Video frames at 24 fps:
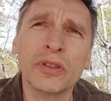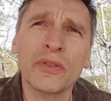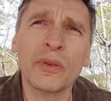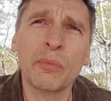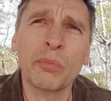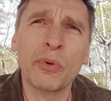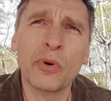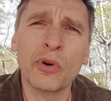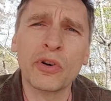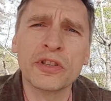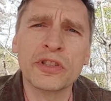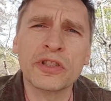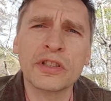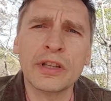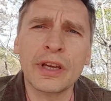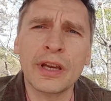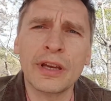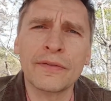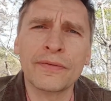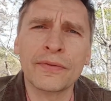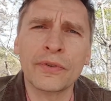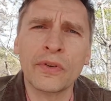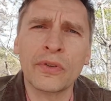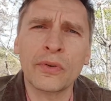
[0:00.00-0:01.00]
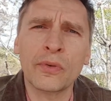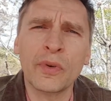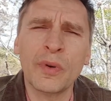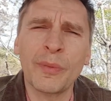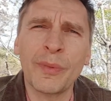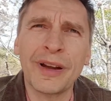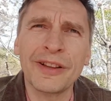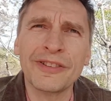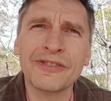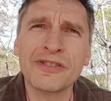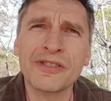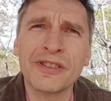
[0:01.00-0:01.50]
of the boys stayed for 3
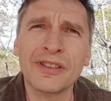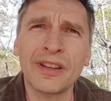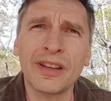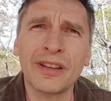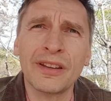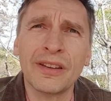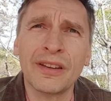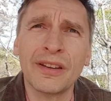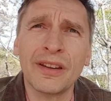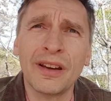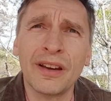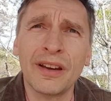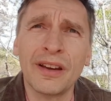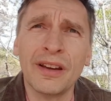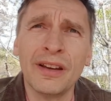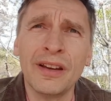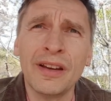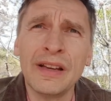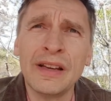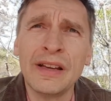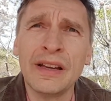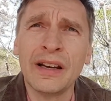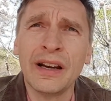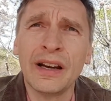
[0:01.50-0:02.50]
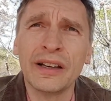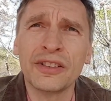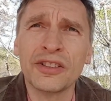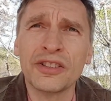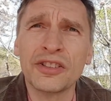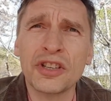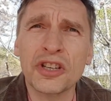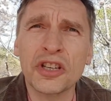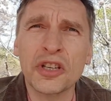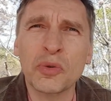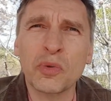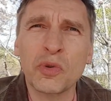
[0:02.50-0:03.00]
months, and then a
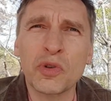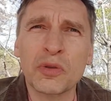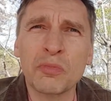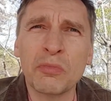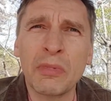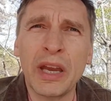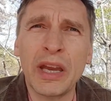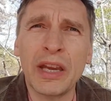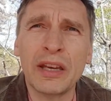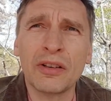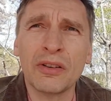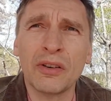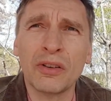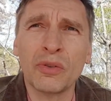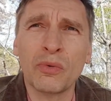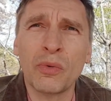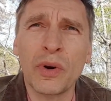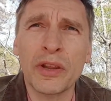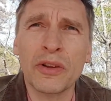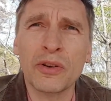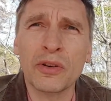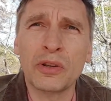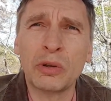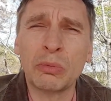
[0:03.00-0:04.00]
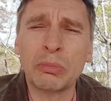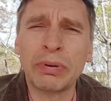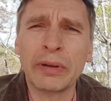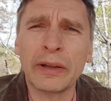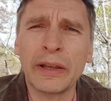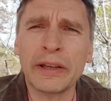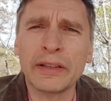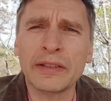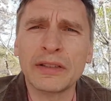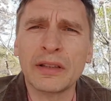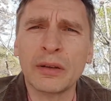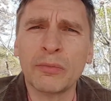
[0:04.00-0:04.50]
decision was made on whether to
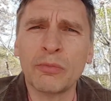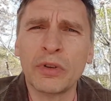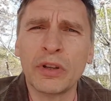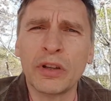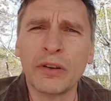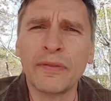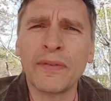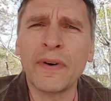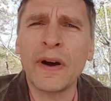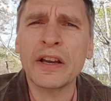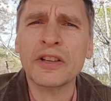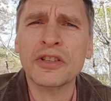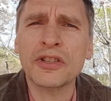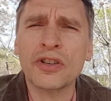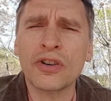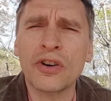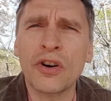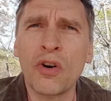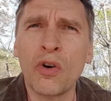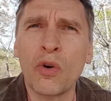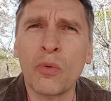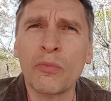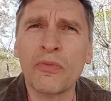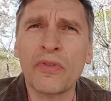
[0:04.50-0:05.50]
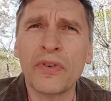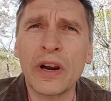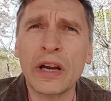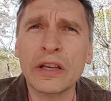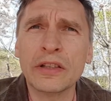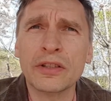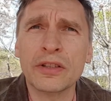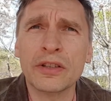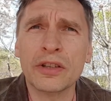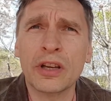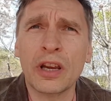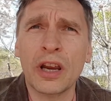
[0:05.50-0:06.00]
place them in a foster home,
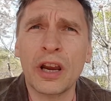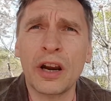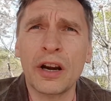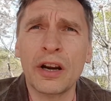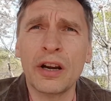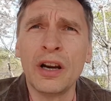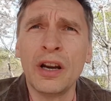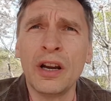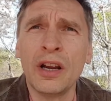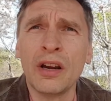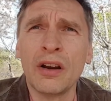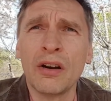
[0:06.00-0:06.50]
foster care,